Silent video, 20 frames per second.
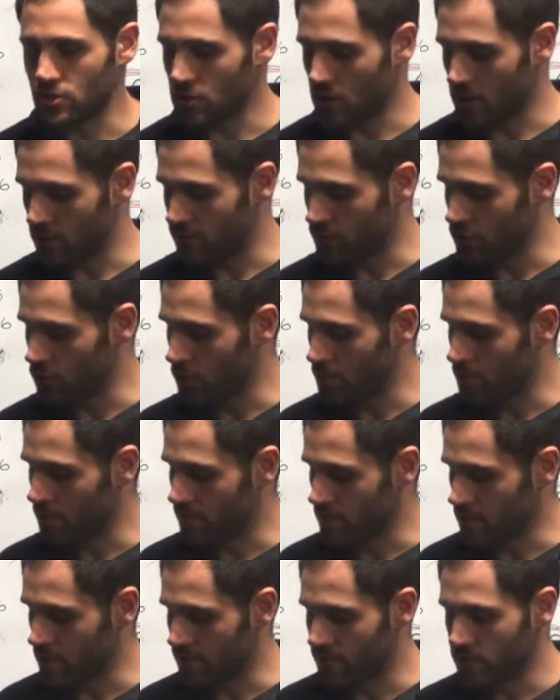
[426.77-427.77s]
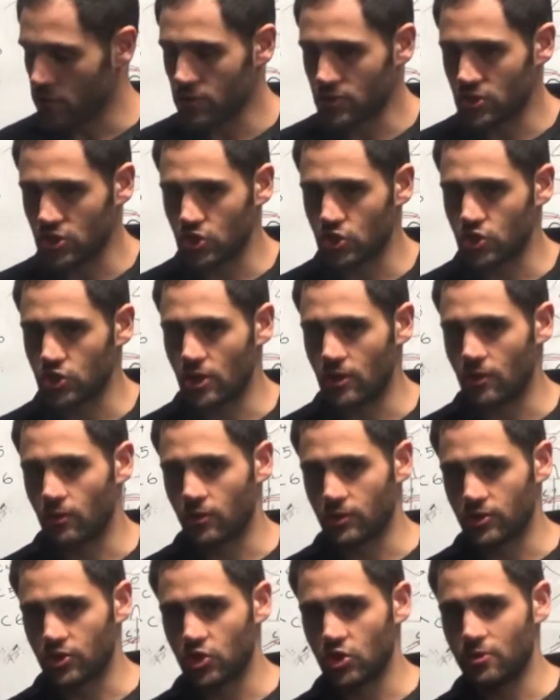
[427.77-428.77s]
So if you're
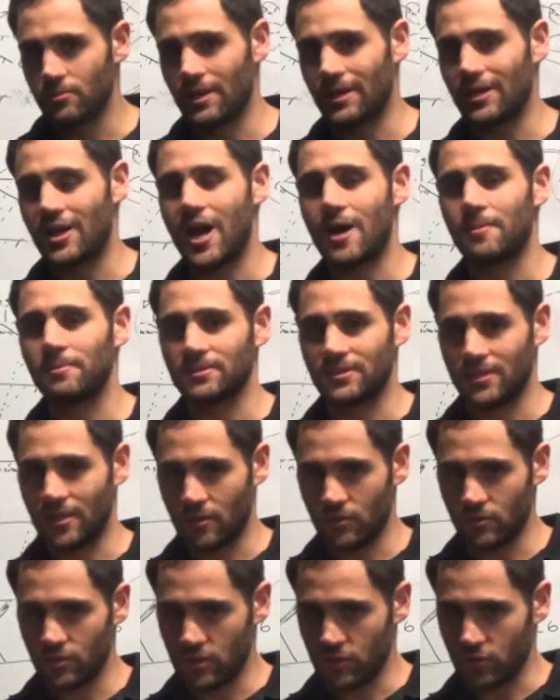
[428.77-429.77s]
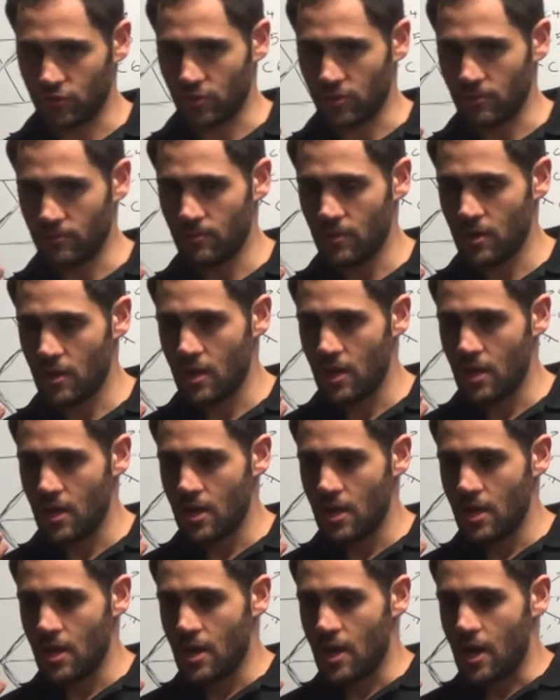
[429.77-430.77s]
assuming a carpal tunnel syndrome,
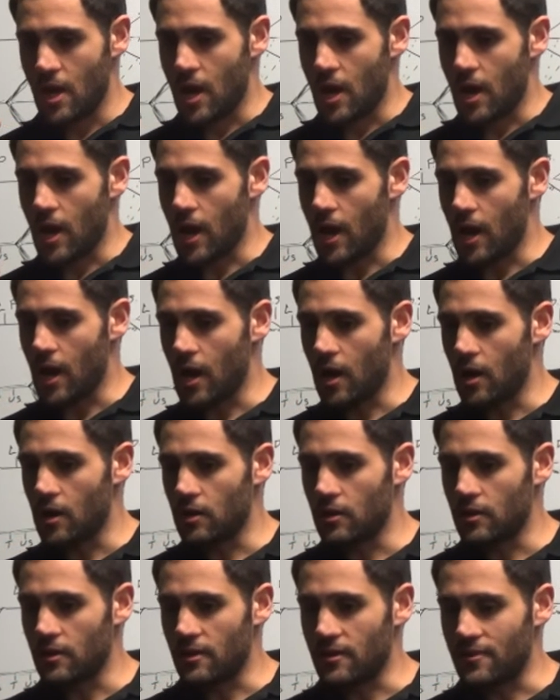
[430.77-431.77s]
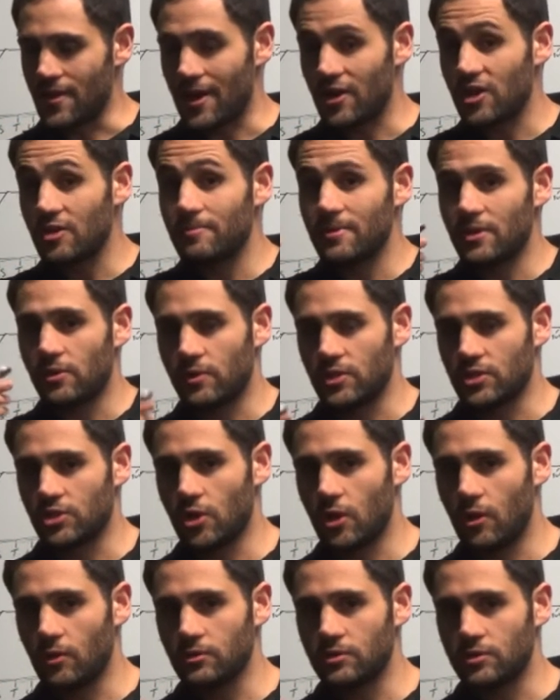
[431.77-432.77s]
that could be a
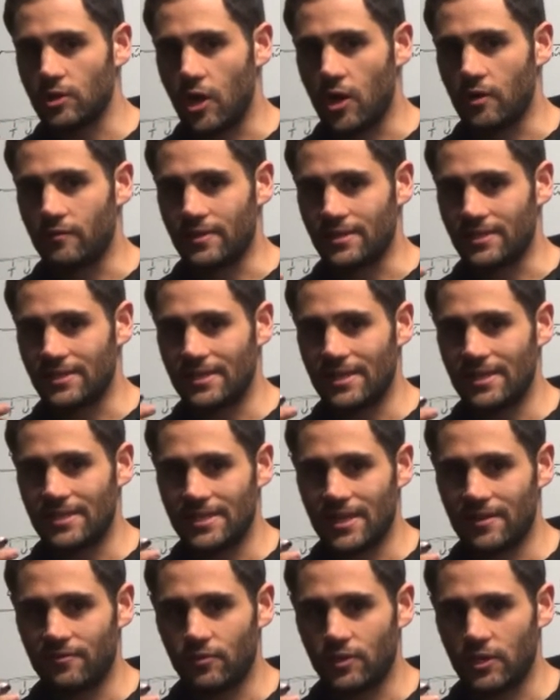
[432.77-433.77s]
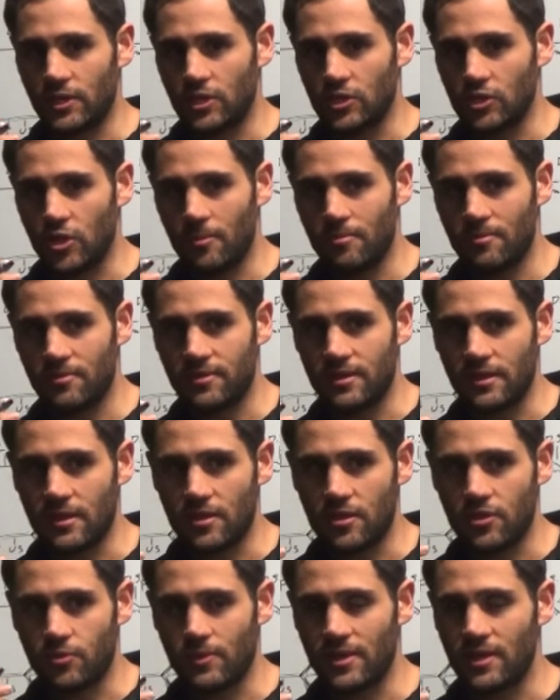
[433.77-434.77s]
result of a C7
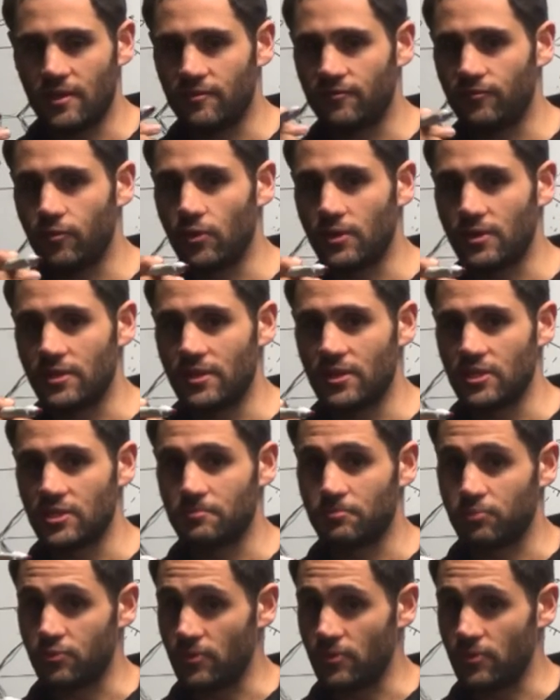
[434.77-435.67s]
radiculopathy 3 or 4 years